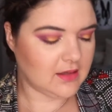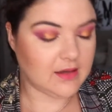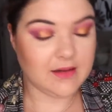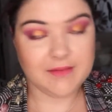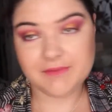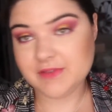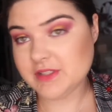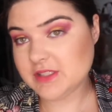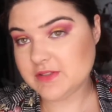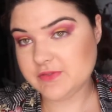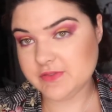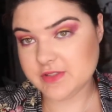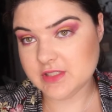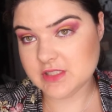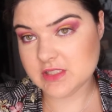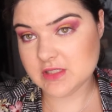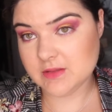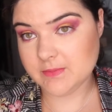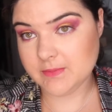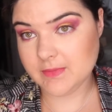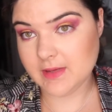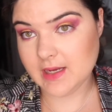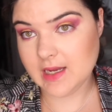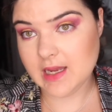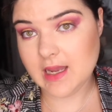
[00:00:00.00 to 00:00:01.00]
I've just finished
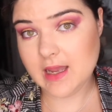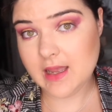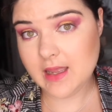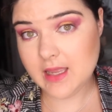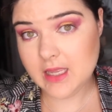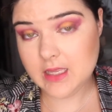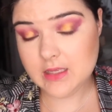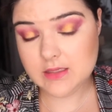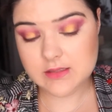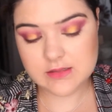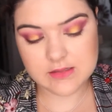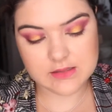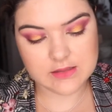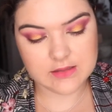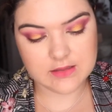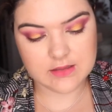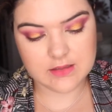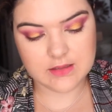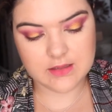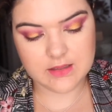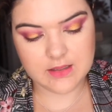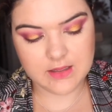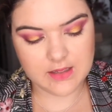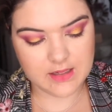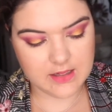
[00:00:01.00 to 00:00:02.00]
up my eyes,
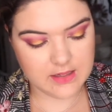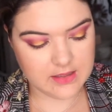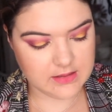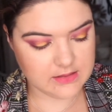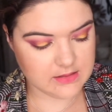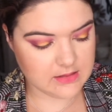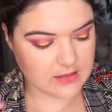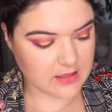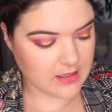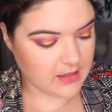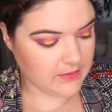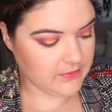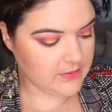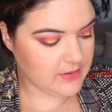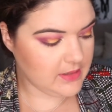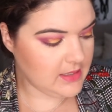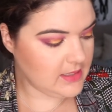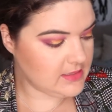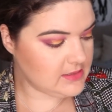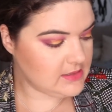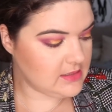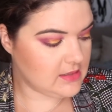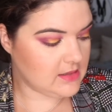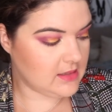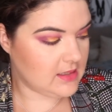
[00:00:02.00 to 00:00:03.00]
and I
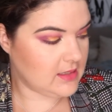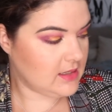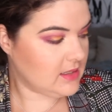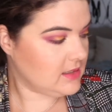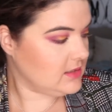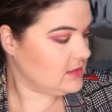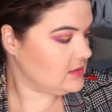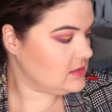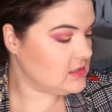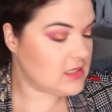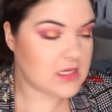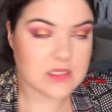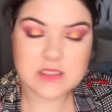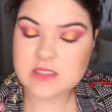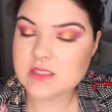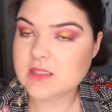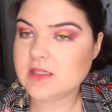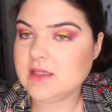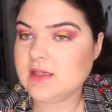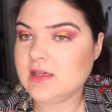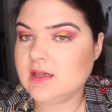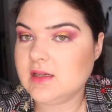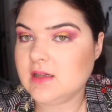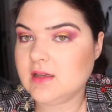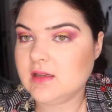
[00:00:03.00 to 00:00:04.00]
realised that the
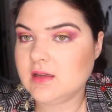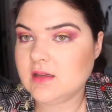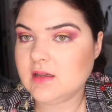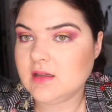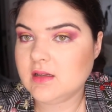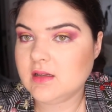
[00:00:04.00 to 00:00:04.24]
Anastasia